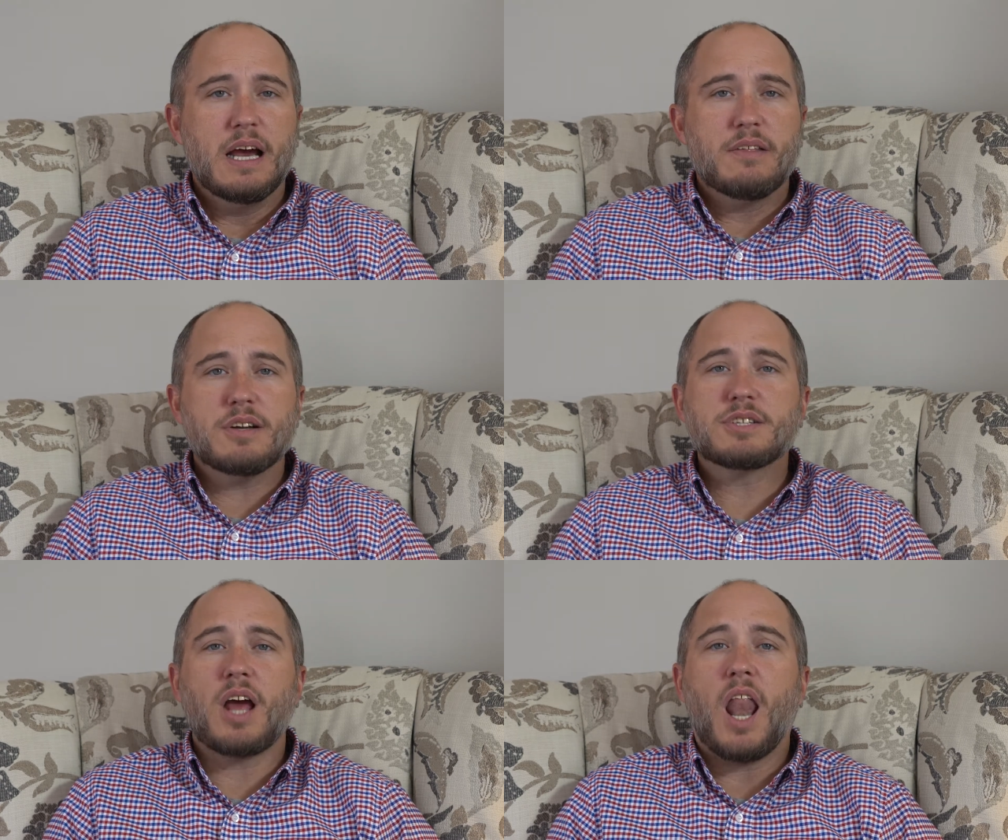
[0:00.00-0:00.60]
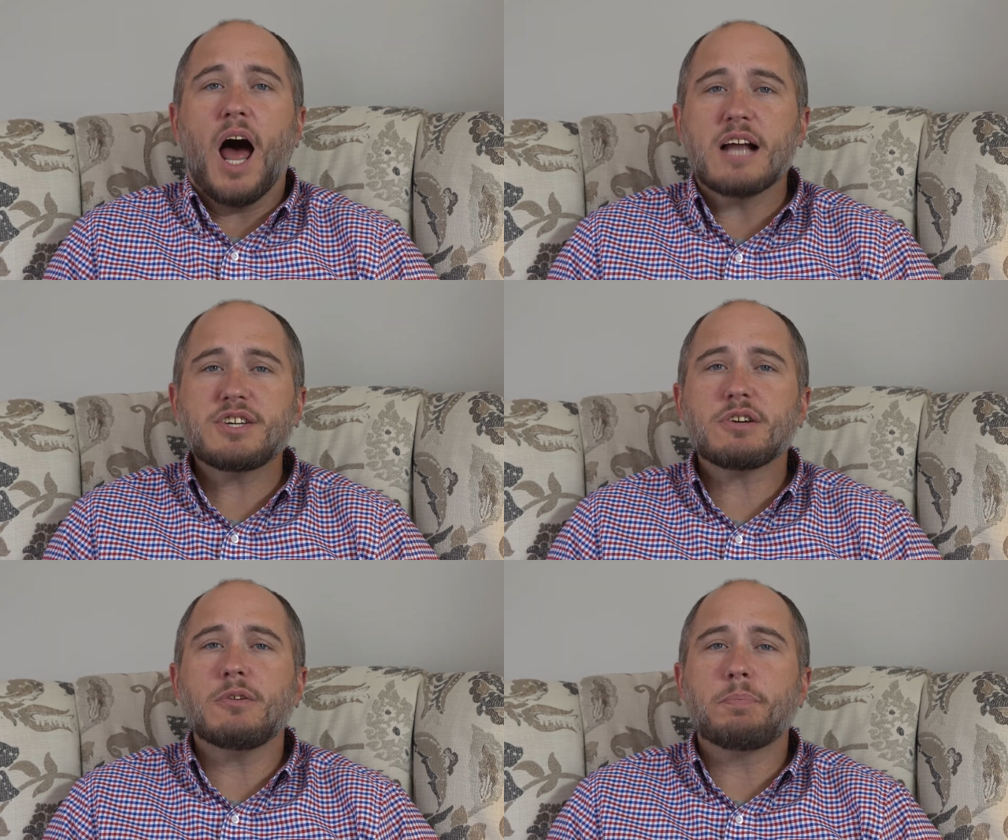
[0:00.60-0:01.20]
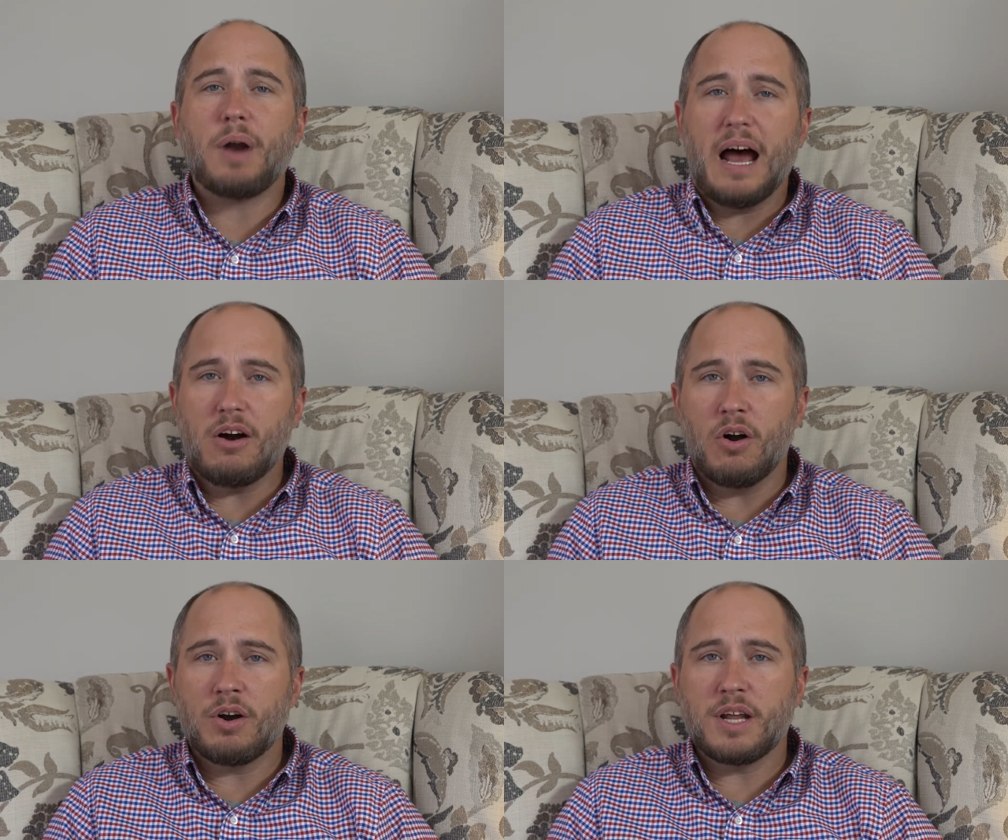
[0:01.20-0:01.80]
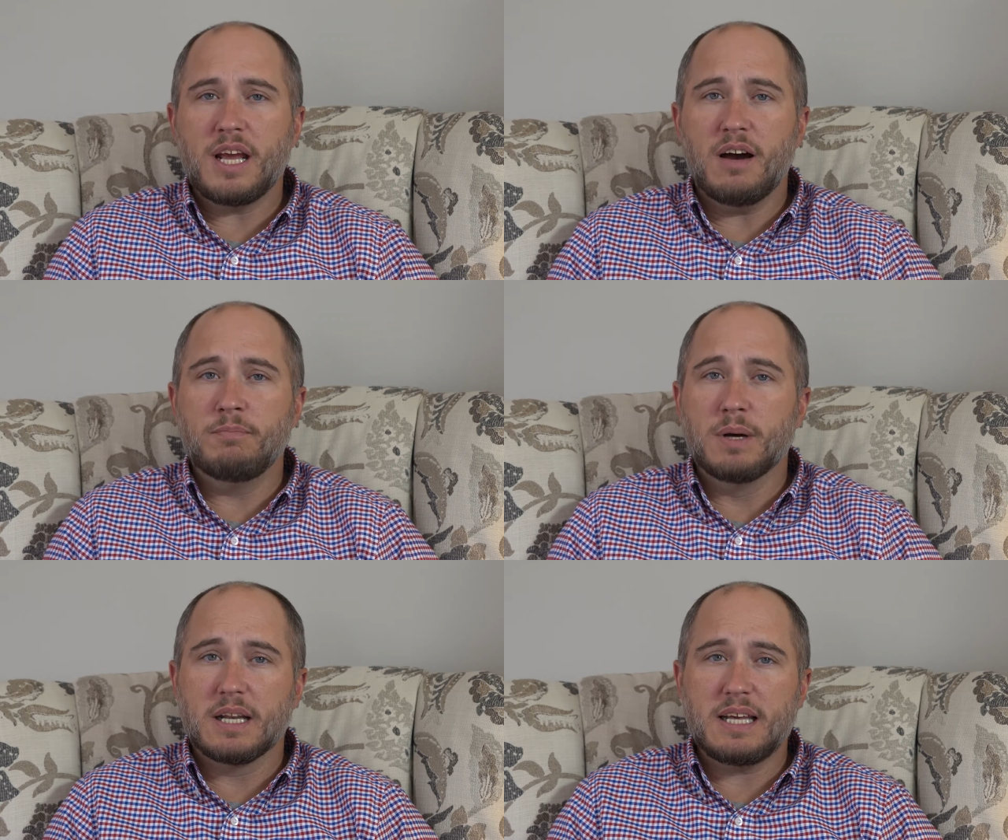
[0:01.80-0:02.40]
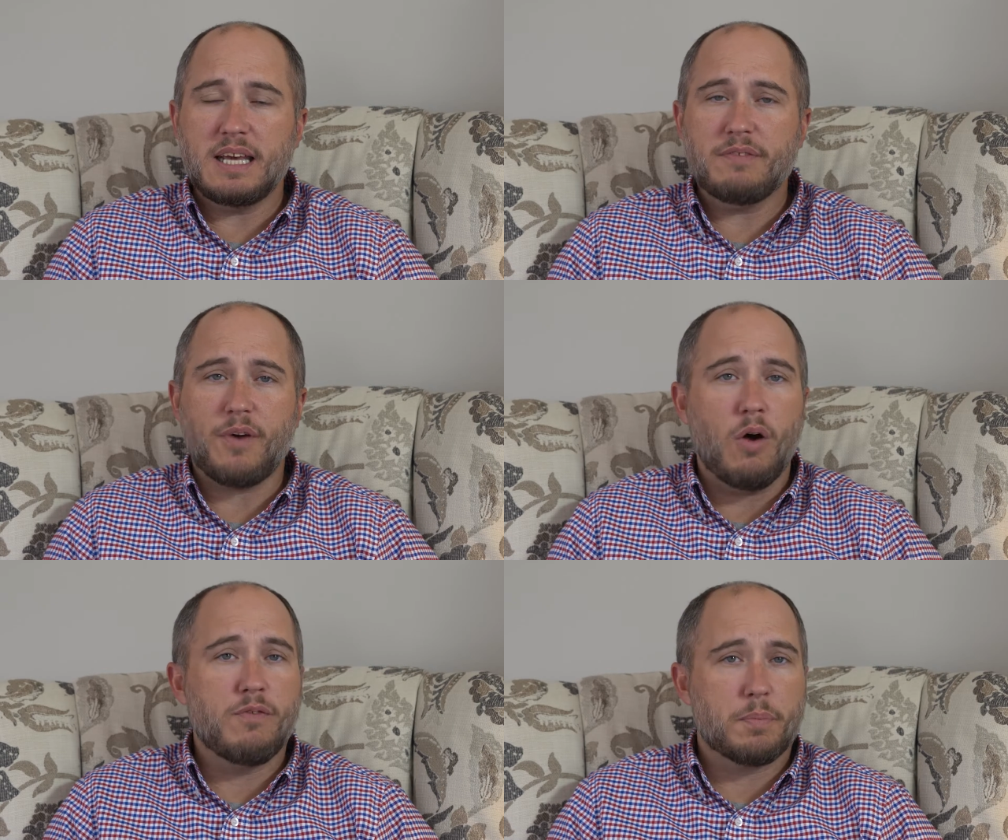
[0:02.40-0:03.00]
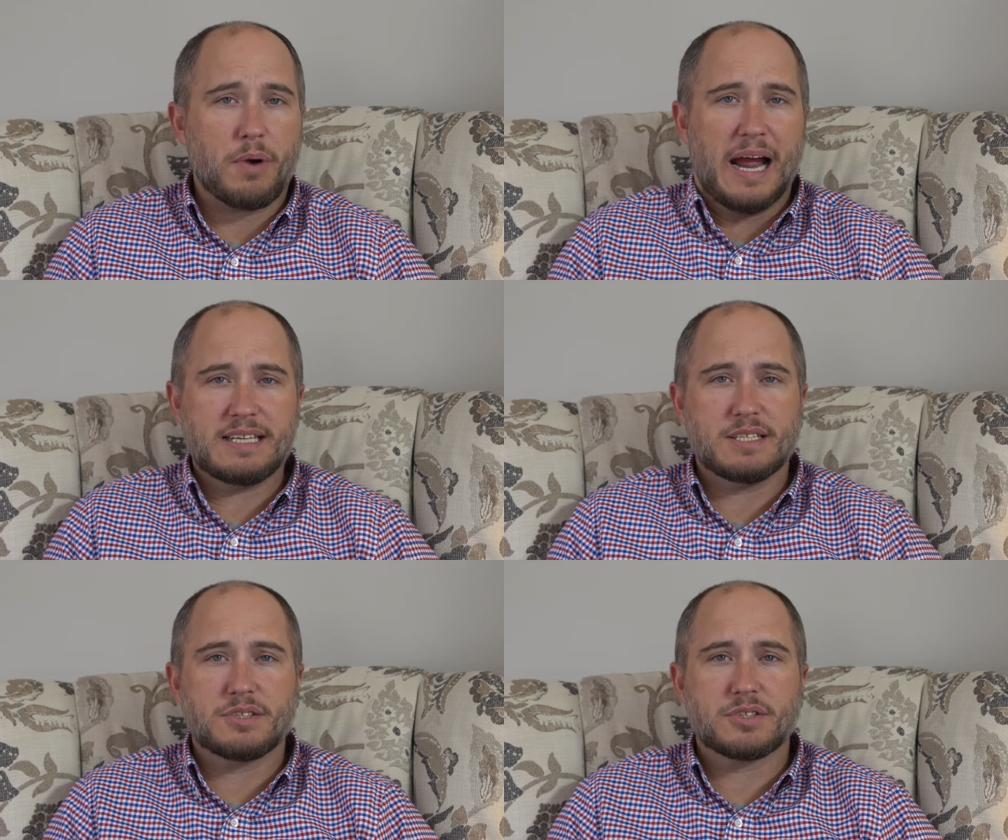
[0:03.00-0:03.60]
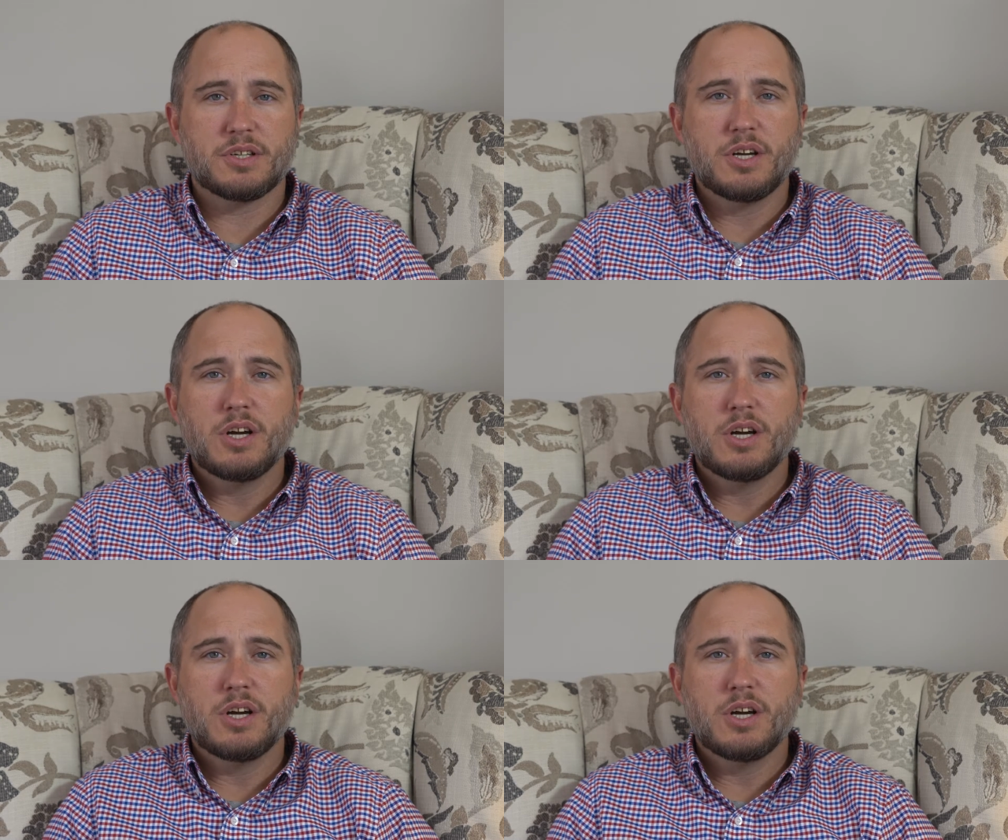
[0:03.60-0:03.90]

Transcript: There is a logical priority of belief over practice.